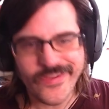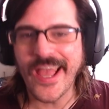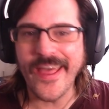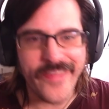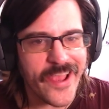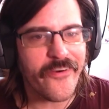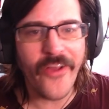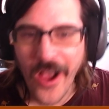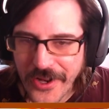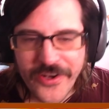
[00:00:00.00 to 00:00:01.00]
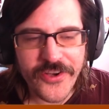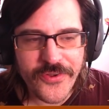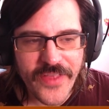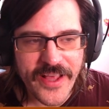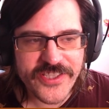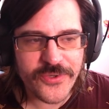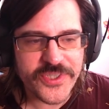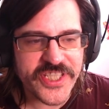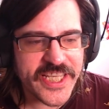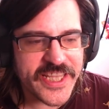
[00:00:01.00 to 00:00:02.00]
And they're not going to do that, so
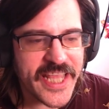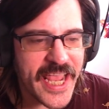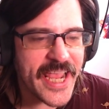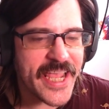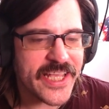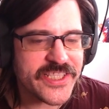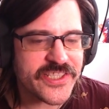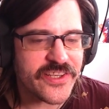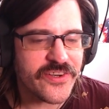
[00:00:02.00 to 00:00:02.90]
it's in the hands